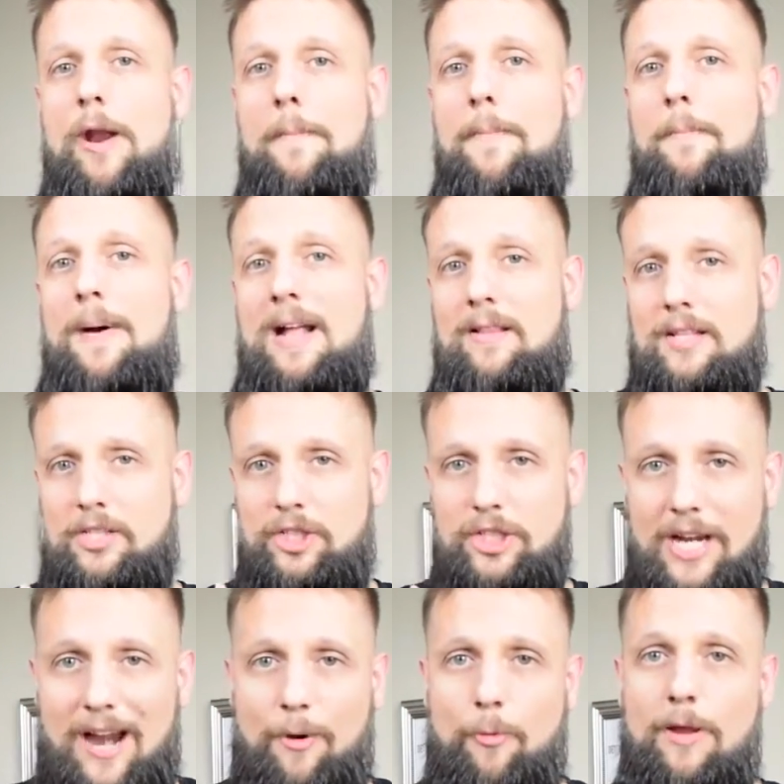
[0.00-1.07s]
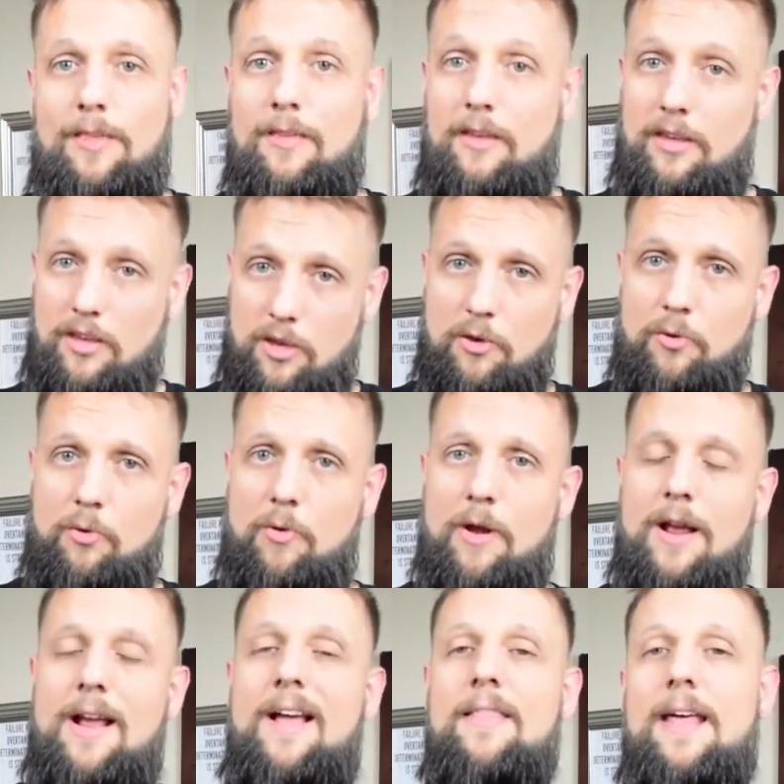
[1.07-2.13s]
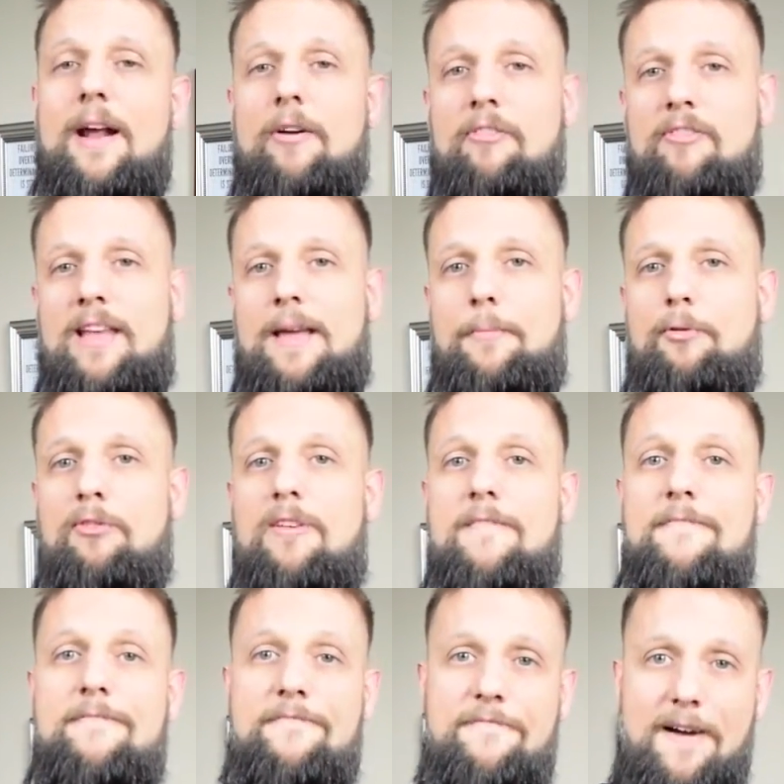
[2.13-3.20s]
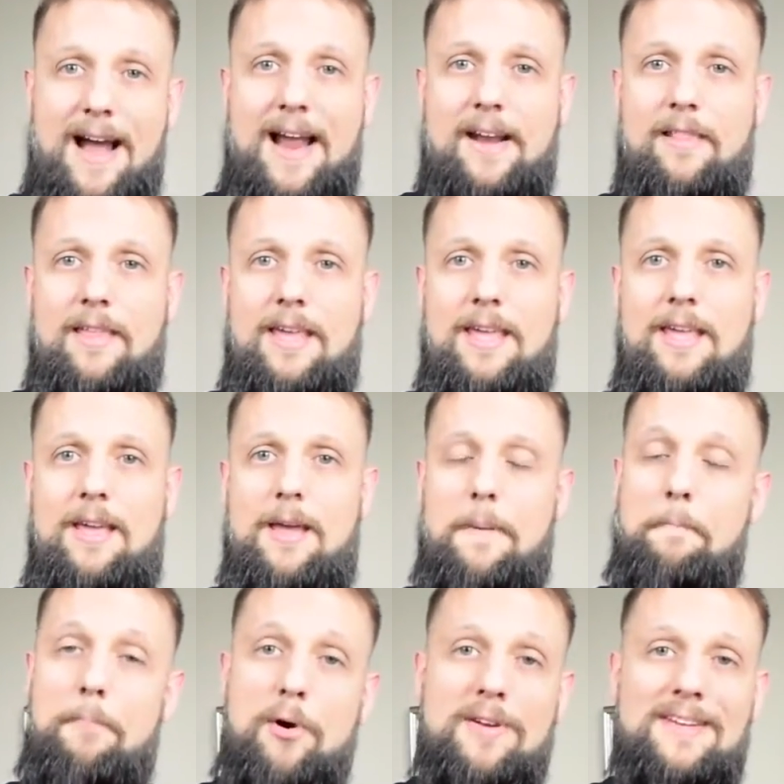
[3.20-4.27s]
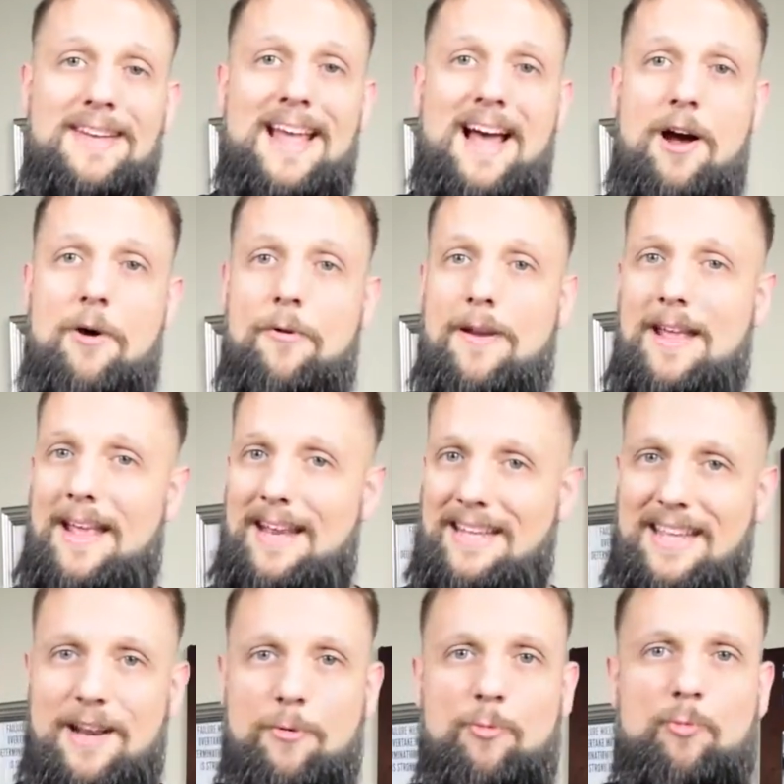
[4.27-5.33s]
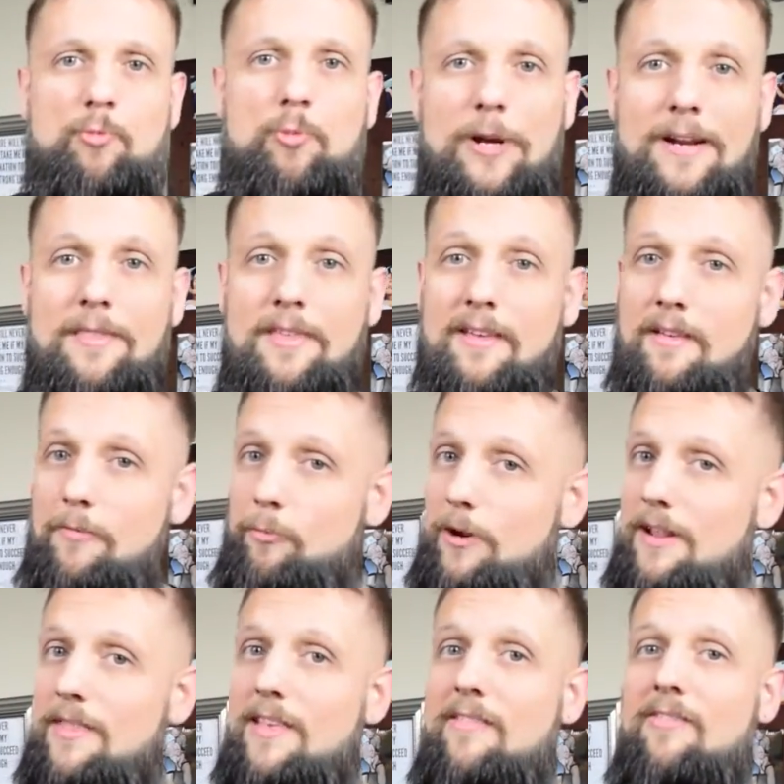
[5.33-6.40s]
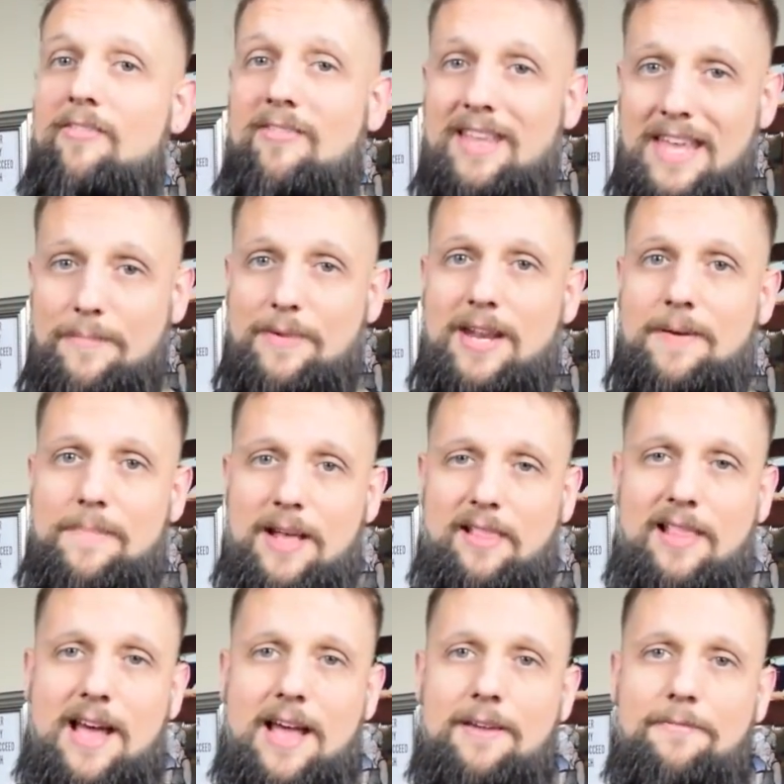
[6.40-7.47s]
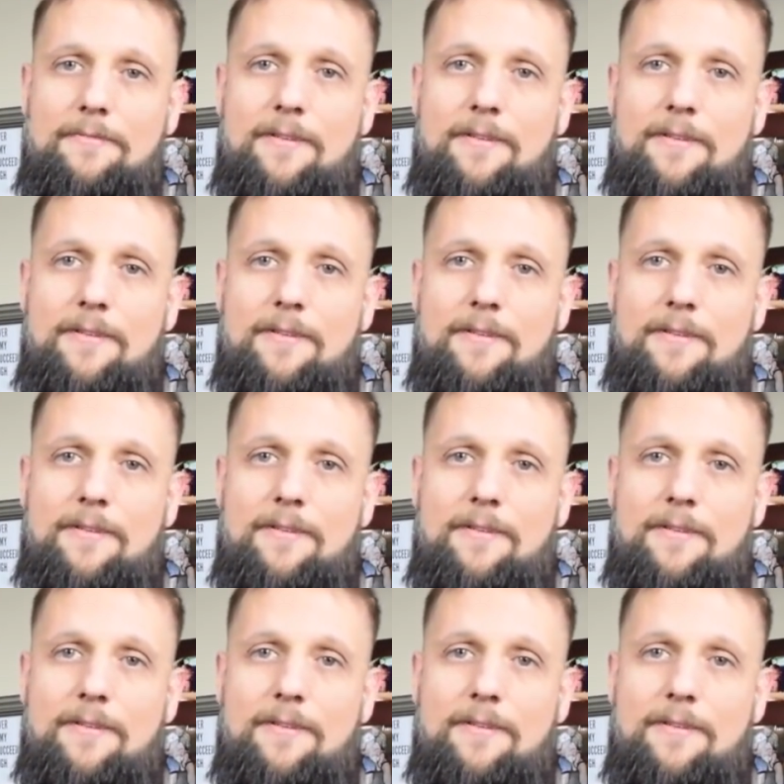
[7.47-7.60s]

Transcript: what I'm about to share with you that I was able to finally put down and get rid of the, rid of this demon in my life.